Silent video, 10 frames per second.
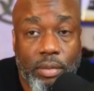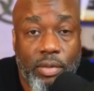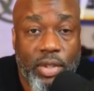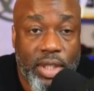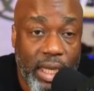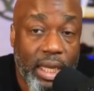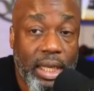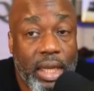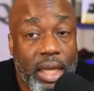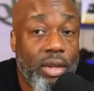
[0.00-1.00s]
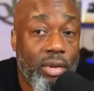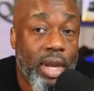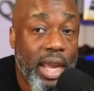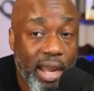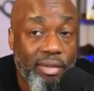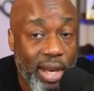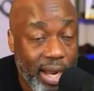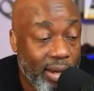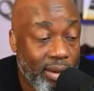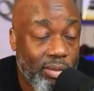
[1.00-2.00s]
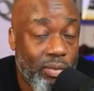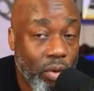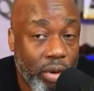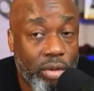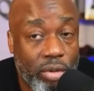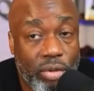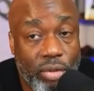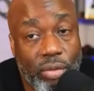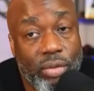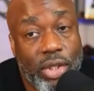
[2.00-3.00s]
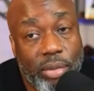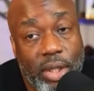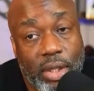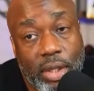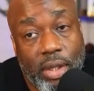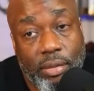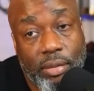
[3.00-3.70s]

saying that you have not work through some of this stuff